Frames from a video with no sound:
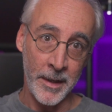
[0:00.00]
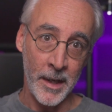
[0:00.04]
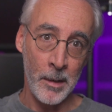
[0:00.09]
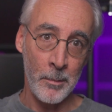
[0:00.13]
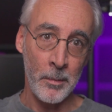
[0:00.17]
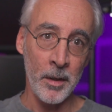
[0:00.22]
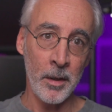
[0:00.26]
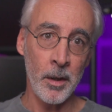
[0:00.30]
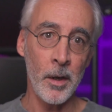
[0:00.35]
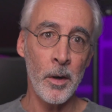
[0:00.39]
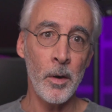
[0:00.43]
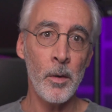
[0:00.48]
down
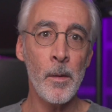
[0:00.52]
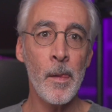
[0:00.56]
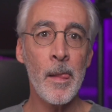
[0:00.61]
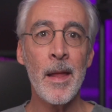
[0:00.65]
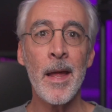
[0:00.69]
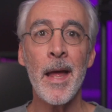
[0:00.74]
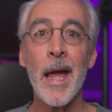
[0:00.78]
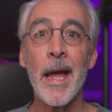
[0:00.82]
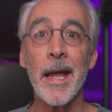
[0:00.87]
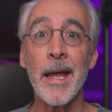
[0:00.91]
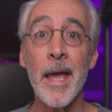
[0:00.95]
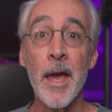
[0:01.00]
below,
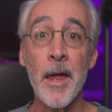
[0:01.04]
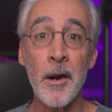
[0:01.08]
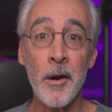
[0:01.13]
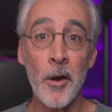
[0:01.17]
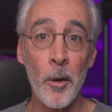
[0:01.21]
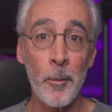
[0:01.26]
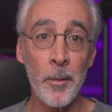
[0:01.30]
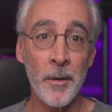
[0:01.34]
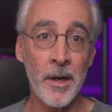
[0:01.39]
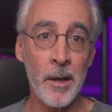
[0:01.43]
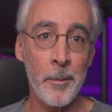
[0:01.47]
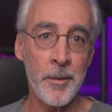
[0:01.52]
get it
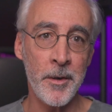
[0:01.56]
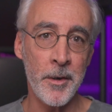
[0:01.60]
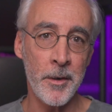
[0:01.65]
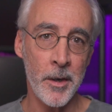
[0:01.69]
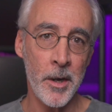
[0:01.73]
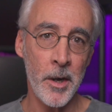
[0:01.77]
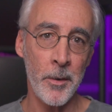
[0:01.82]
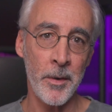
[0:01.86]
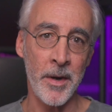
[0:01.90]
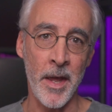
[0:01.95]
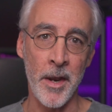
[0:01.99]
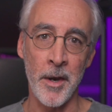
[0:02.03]
opened up in your
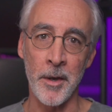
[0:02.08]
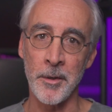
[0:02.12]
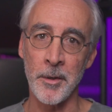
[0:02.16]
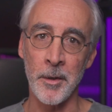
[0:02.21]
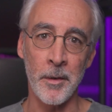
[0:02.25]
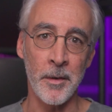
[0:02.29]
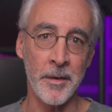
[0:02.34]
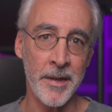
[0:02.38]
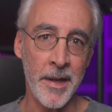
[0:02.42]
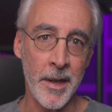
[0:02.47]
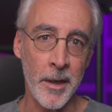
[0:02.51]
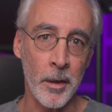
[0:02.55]
code editor,
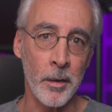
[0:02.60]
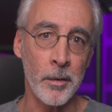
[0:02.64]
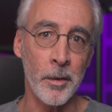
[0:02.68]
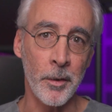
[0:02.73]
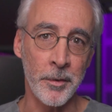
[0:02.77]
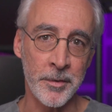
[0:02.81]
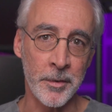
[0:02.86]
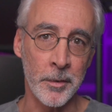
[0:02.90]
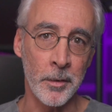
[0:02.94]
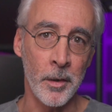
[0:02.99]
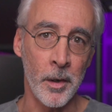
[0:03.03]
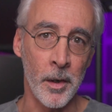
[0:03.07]
and take a
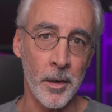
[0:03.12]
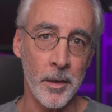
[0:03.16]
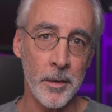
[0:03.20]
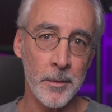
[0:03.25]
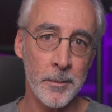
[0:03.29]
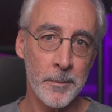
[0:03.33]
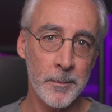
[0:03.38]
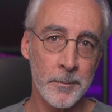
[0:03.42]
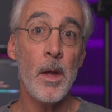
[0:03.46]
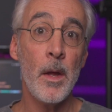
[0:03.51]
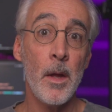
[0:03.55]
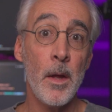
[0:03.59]
closer look.
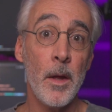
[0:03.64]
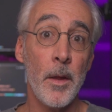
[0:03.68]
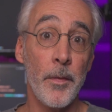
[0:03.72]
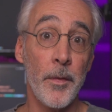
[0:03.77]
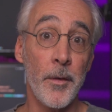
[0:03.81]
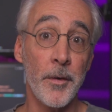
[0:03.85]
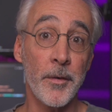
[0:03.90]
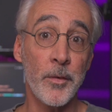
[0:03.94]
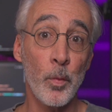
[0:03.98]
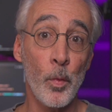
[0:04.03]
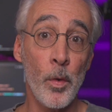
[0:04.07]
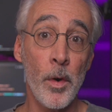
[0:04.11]

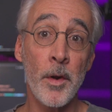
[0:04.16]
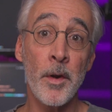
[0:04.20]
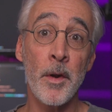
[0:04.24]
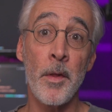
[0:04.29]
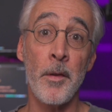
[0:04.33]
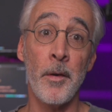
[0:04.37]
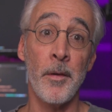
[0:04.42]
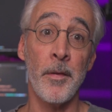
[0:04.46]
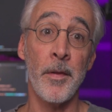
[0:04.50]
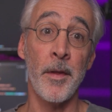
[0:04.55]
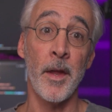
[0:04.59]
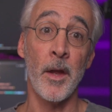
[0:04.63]
There's one
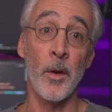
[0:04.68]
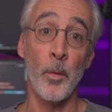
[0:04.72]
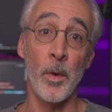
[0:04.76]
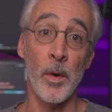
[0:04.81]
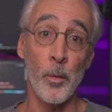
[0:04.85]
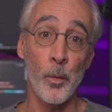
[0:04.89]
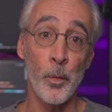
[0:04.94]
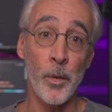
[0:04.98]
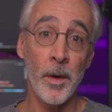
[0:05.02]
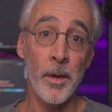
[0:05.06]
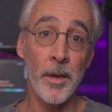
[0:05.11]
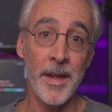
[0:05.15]
other thing we
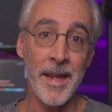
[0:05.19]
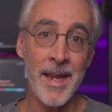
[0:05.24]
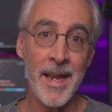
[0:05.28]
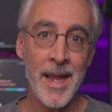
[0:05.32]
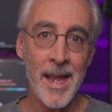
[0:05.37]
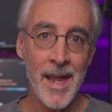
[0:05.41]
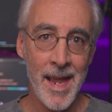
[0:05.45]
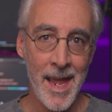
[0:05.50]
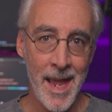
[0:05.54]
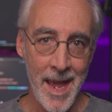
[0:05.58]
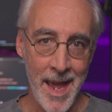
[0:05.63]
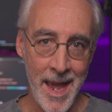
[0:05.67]
really
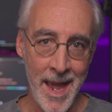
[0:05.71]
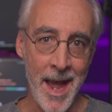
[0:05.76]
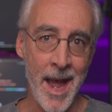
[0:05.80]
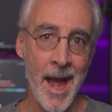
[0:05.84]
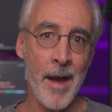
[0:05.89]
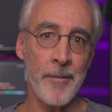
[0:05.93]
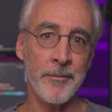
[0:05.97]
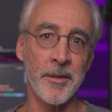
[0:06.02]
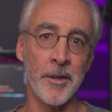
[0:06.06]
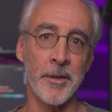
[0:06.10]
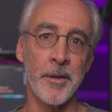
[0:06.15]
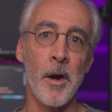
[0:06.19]

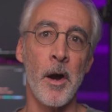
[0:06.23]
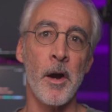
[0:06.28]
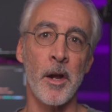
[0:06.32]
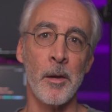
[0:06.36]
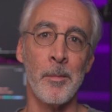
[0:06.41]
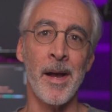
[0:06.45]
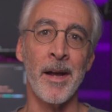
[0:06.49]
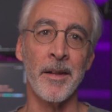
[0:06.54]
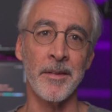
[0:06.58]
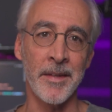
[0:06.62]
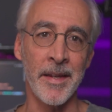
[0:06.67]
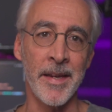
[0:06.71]
have to talk
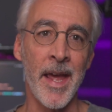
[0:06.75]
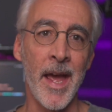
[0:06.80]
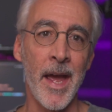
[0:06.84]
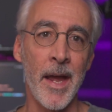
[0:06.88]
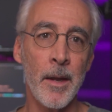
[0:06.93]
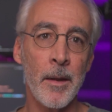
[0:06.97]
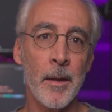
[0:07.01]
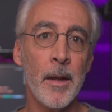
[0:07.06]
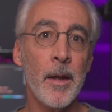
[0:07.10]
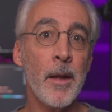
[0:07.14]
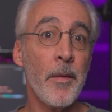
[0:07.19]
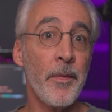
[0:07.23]
about today.
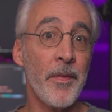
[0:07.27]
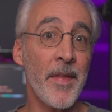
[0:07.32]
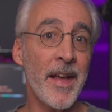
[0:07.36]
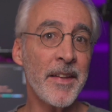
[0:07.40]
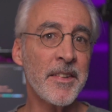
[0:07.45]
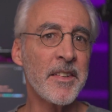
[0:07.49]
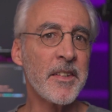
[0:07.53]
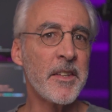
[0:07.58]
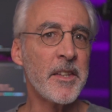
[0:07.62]
That's